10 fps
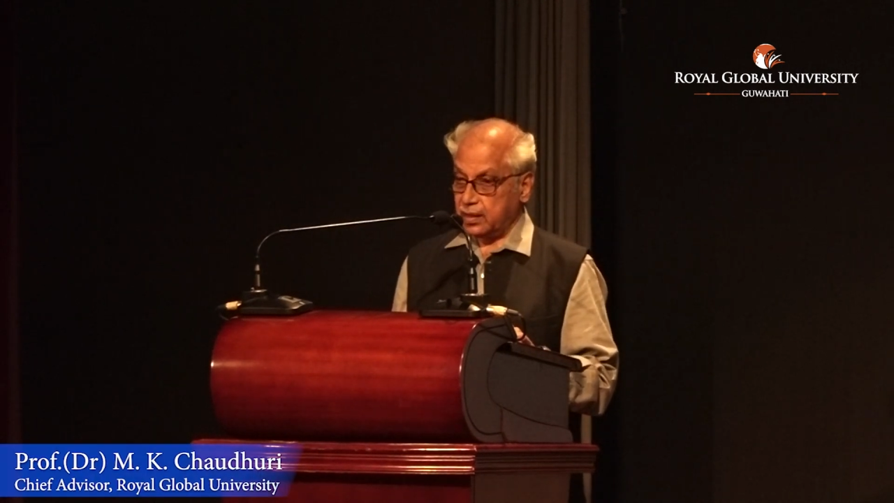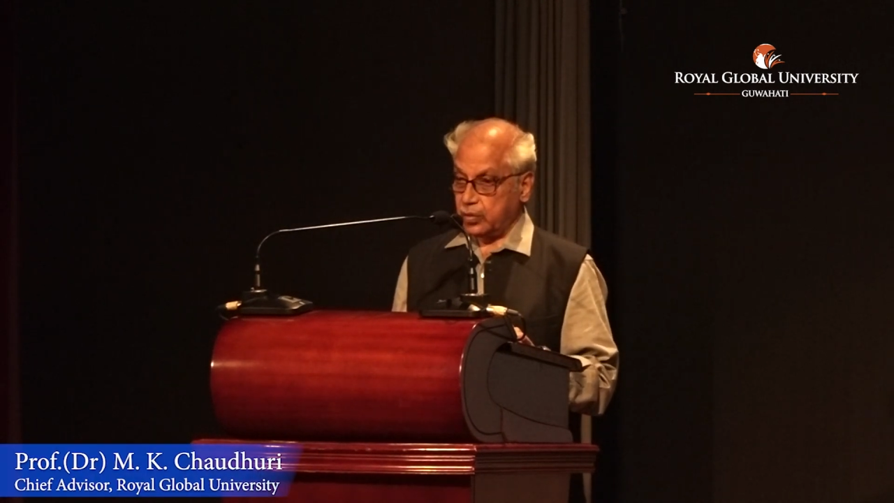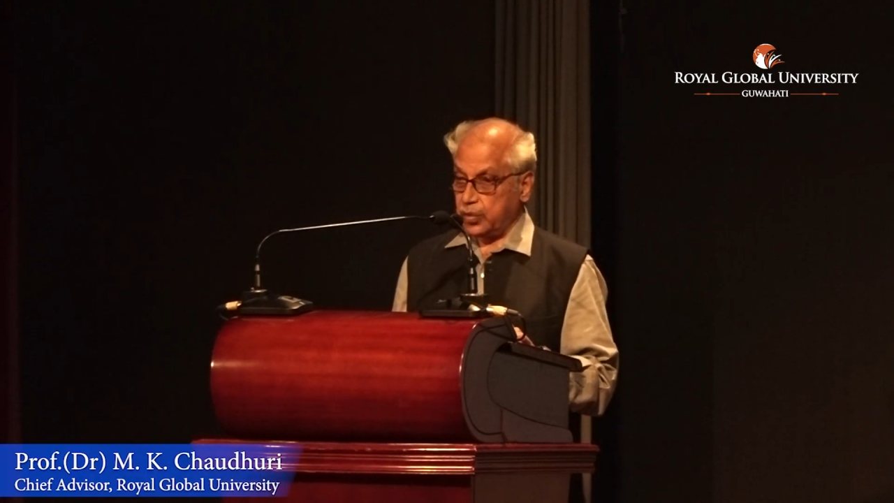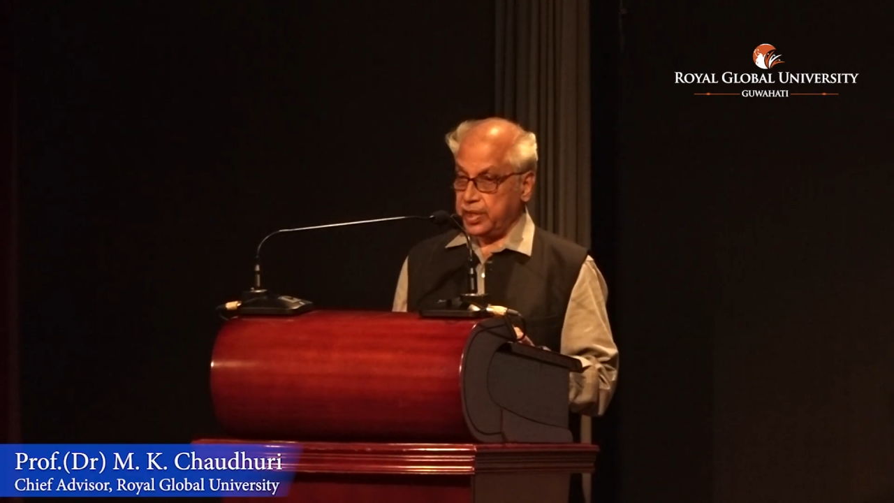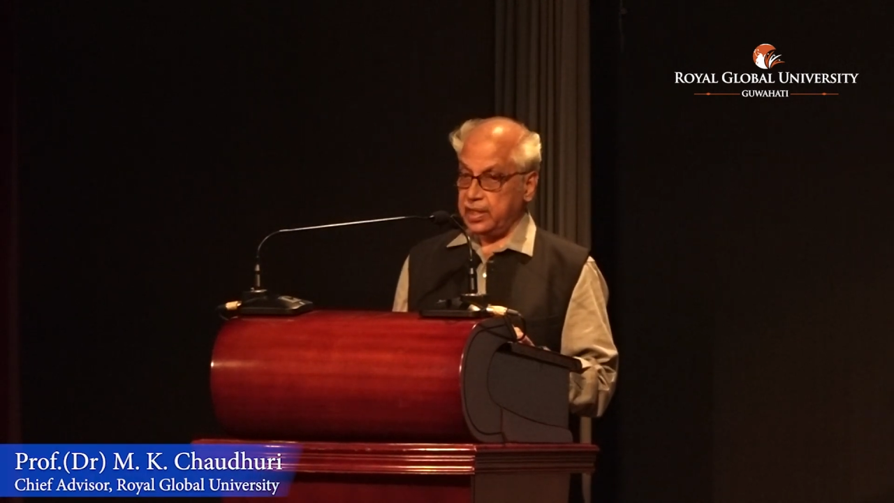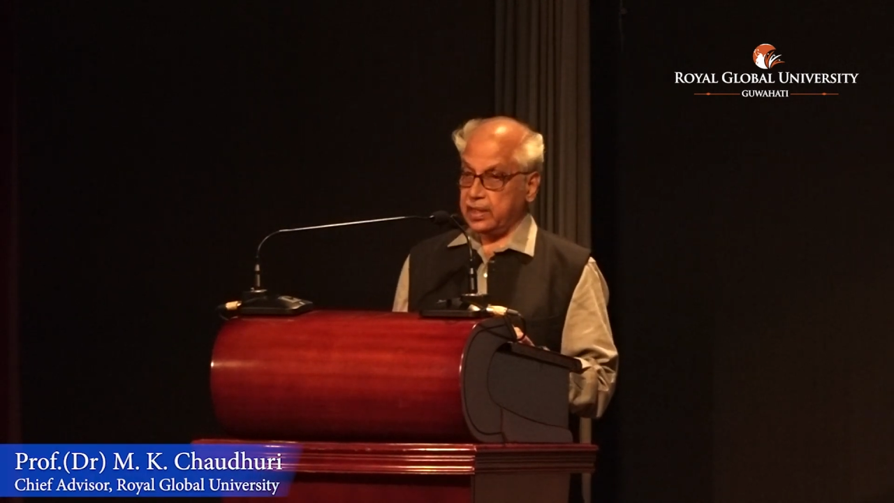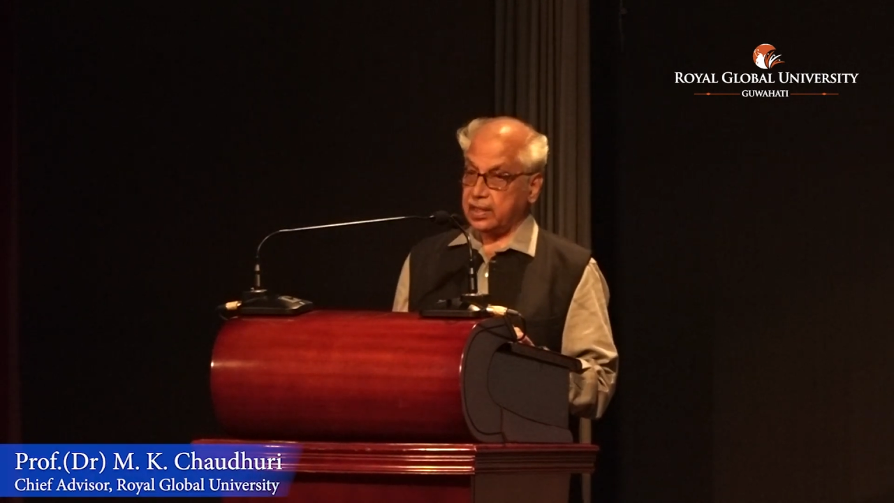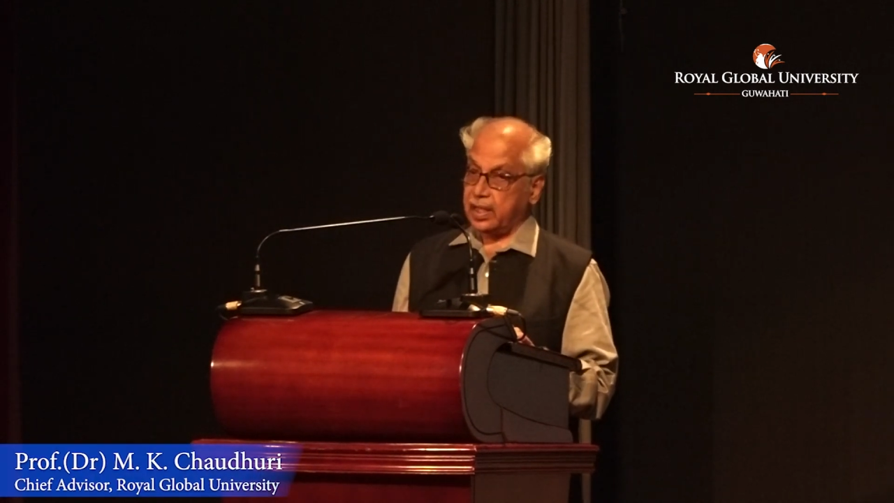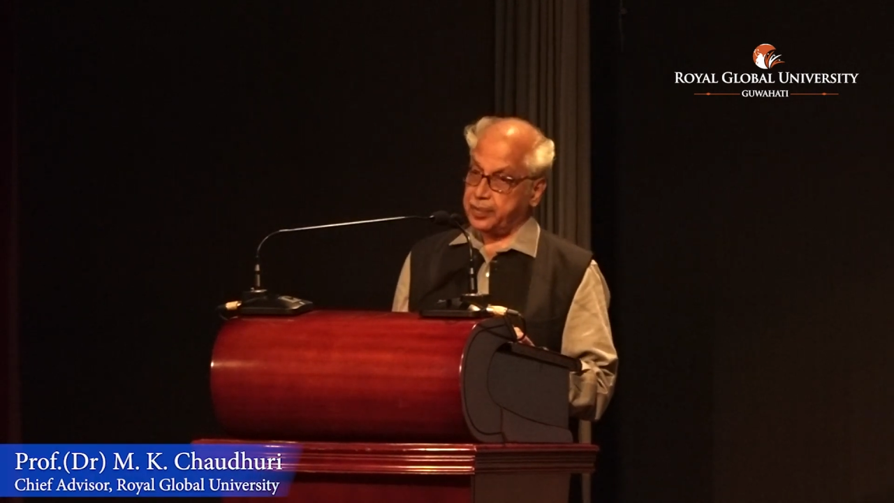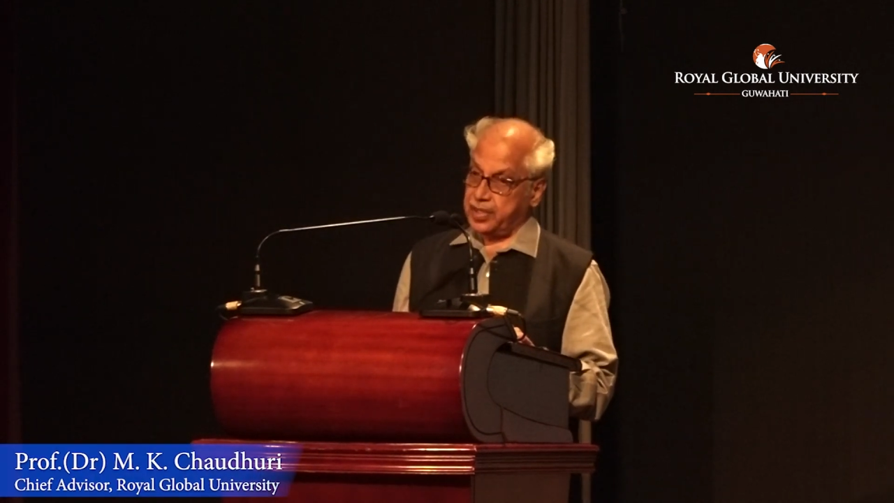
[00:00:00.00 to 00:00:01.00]
We
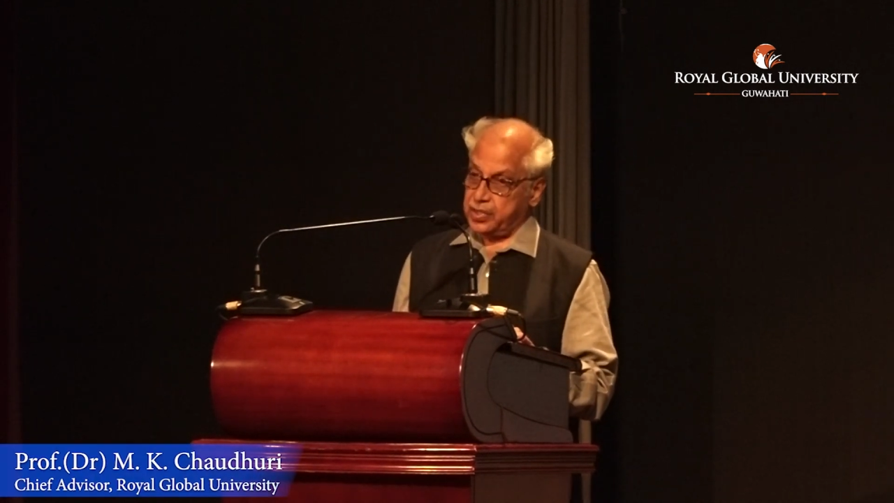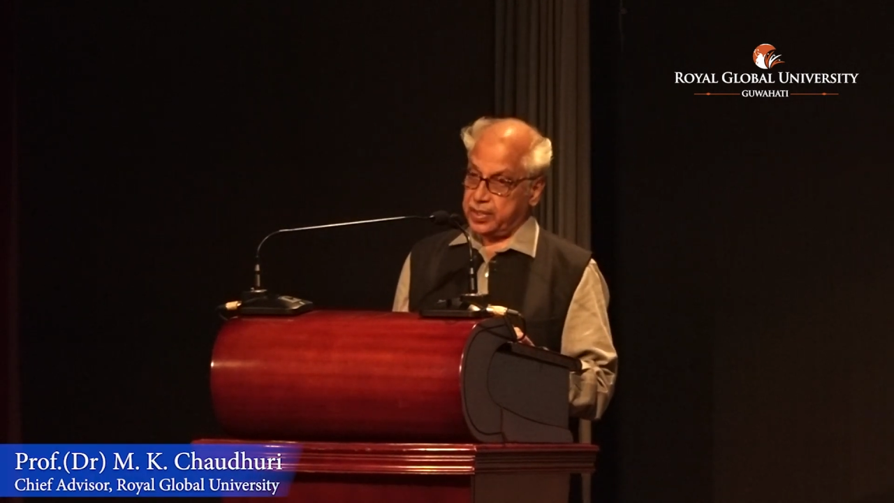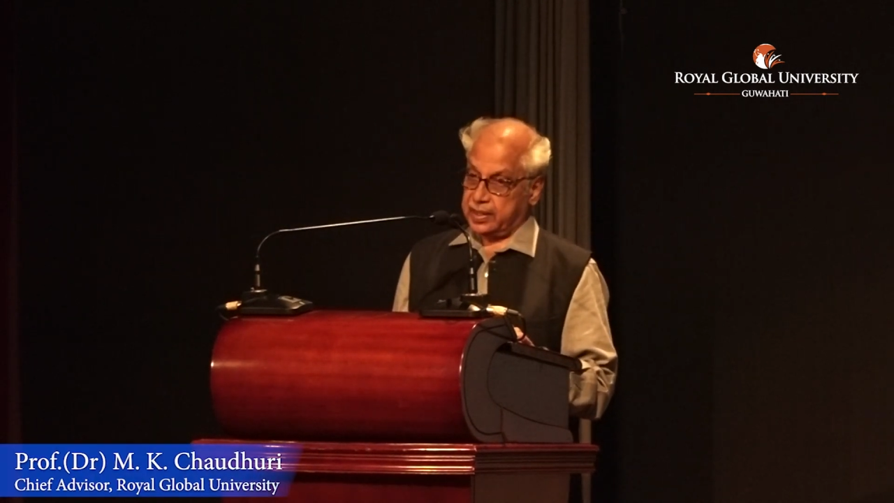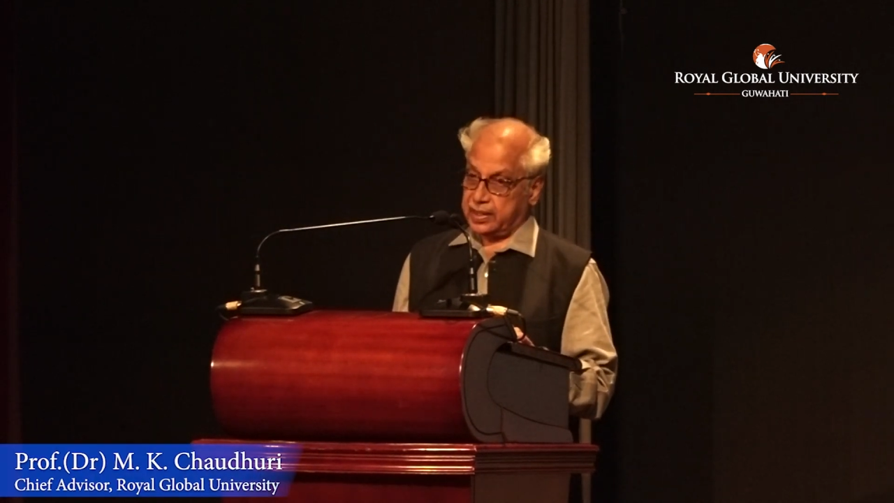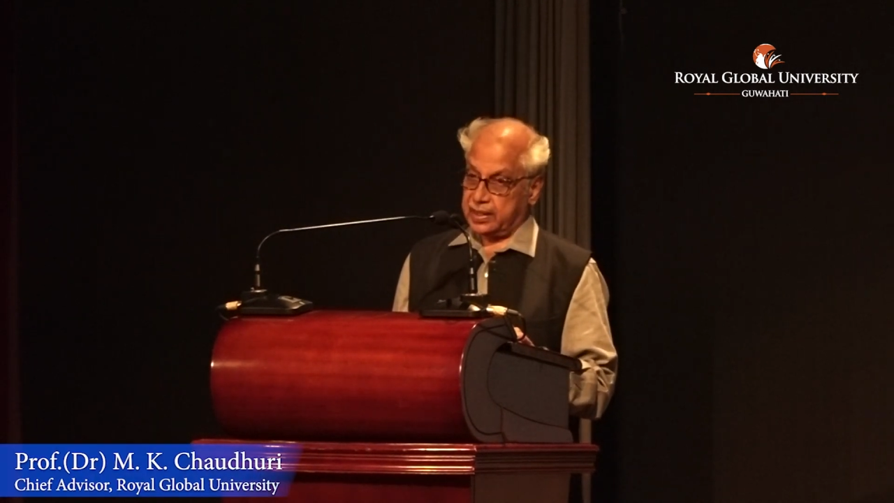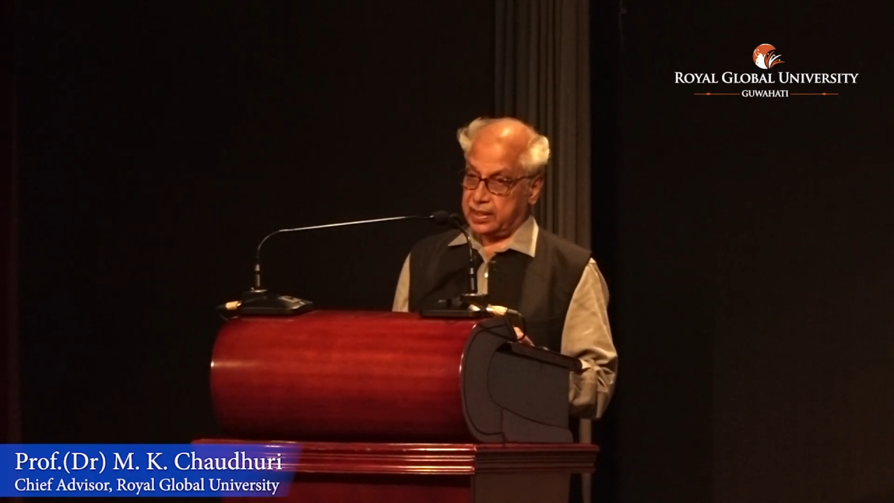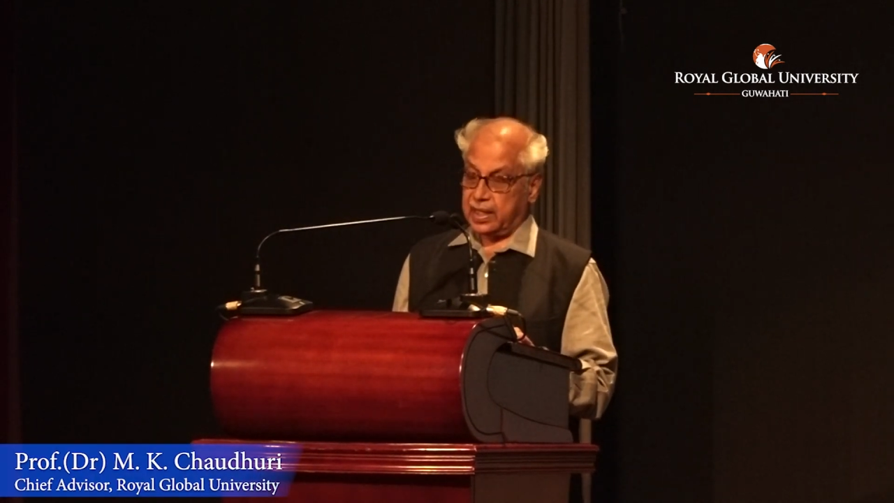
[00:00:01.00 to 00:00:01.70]
appreciated